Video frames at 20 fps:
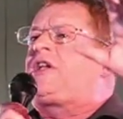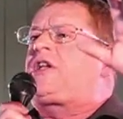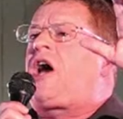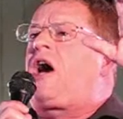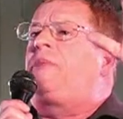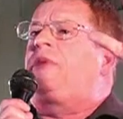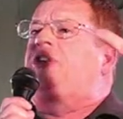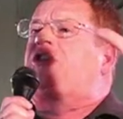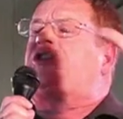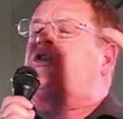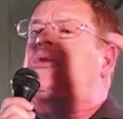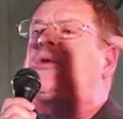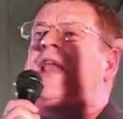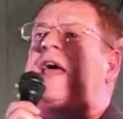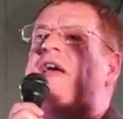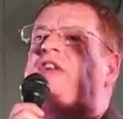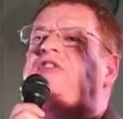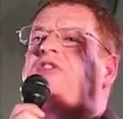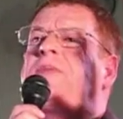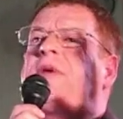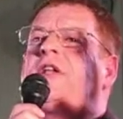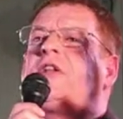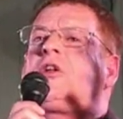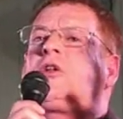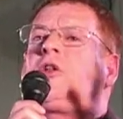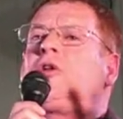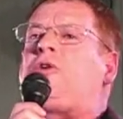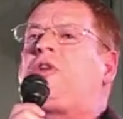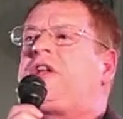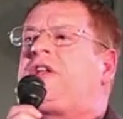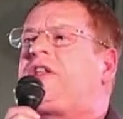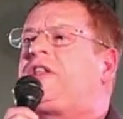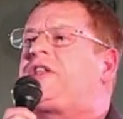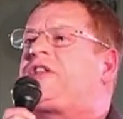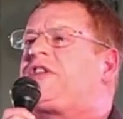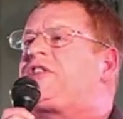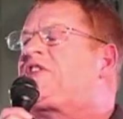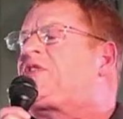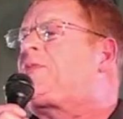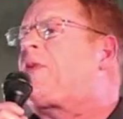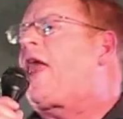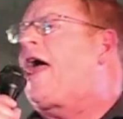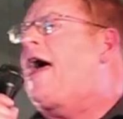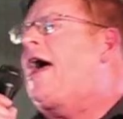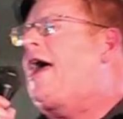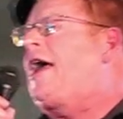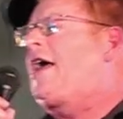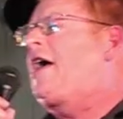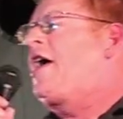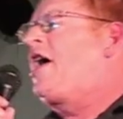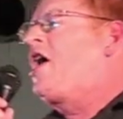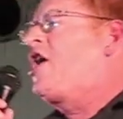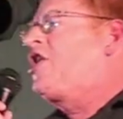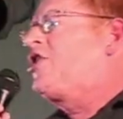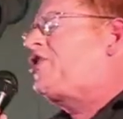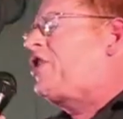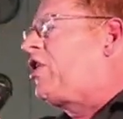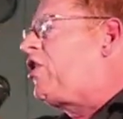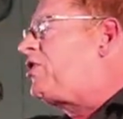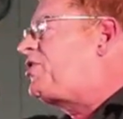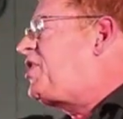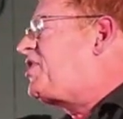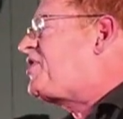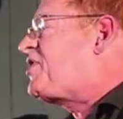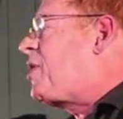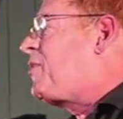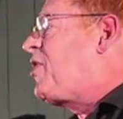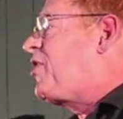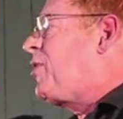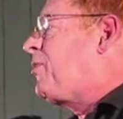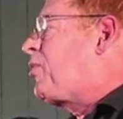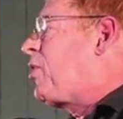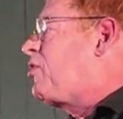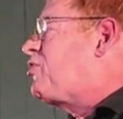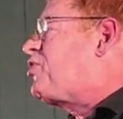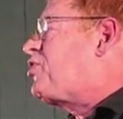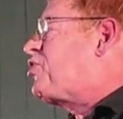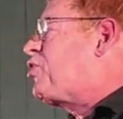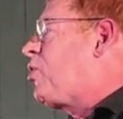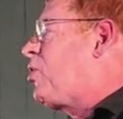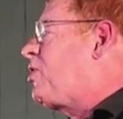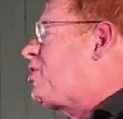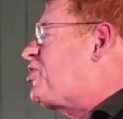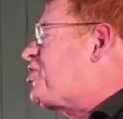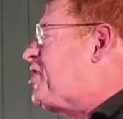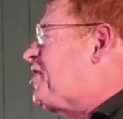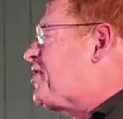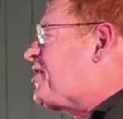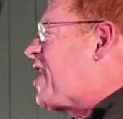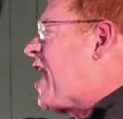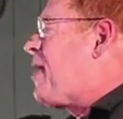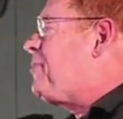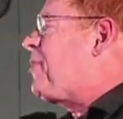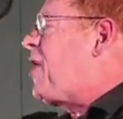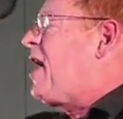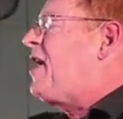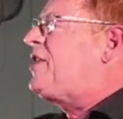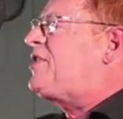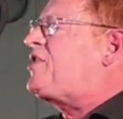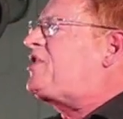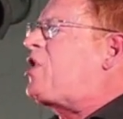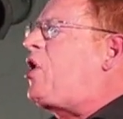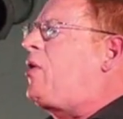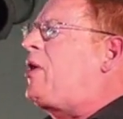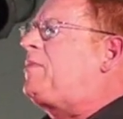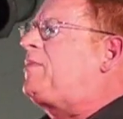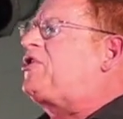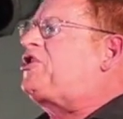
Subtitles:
had come in too late to be included in the display. She looked at some of the brochures. She sat by a sewing